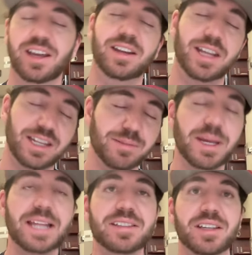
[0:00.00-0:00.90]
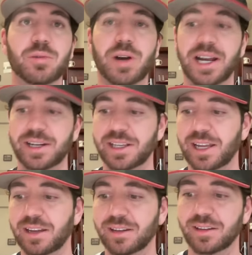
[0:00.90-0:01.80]
And then the bats get quiet
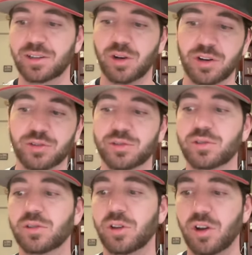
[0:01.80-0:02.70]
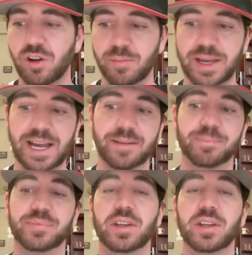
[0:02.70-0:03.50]
again. And the Cardinals claw back.